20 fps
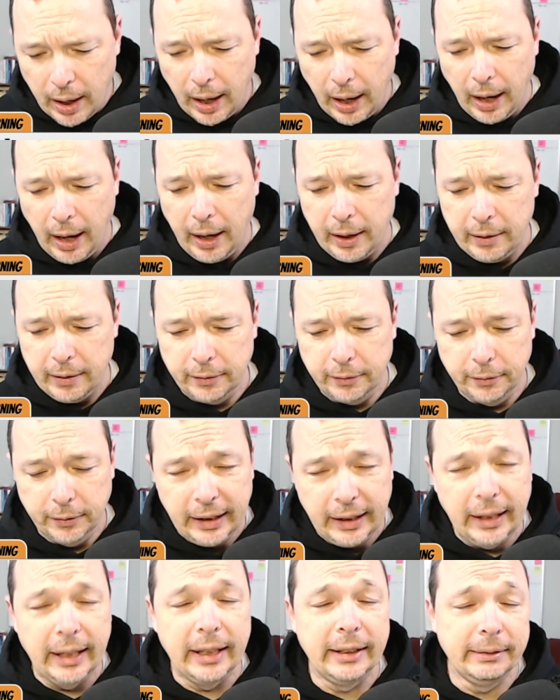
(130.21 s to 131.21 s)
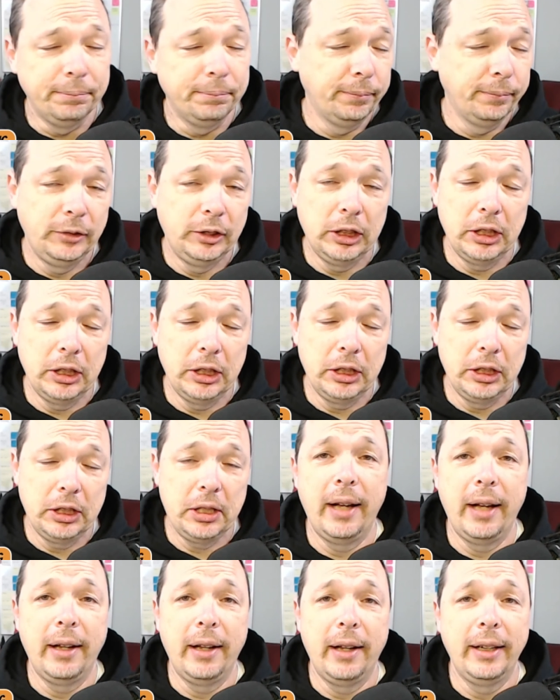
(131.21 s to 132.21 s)
uh, really, just
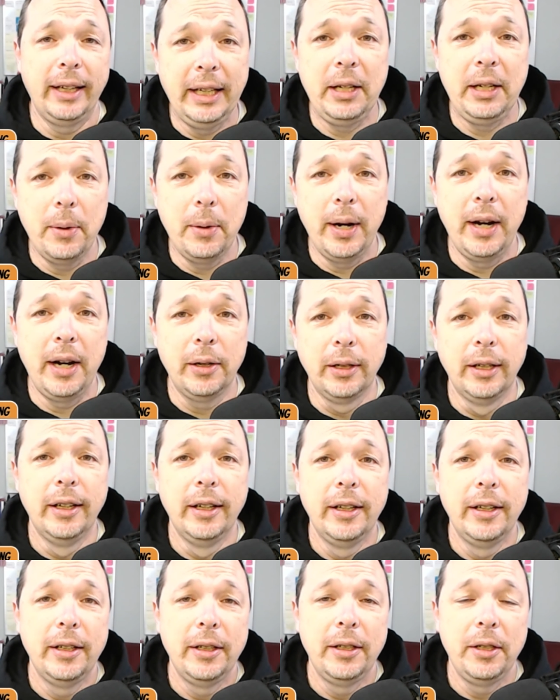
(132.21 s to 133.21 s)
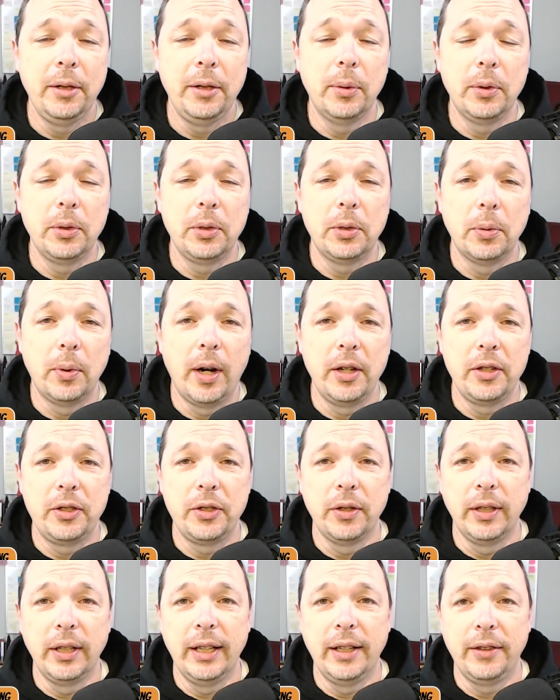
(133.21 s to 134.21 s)
about anywhere you want to
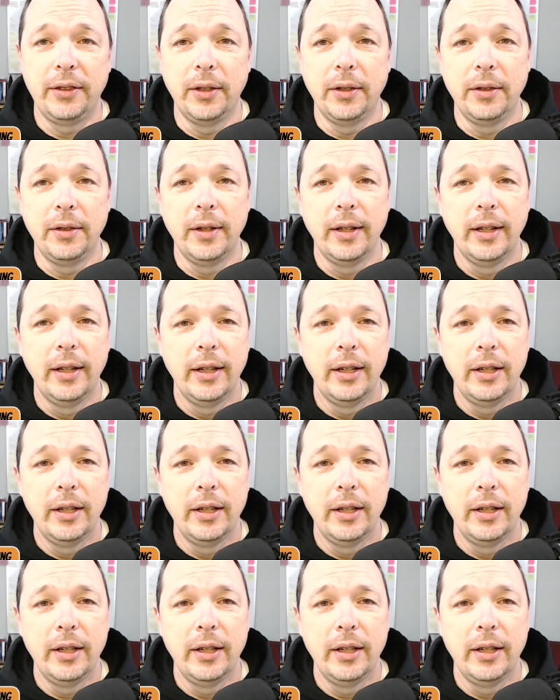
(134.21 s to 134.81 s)
watch or listen,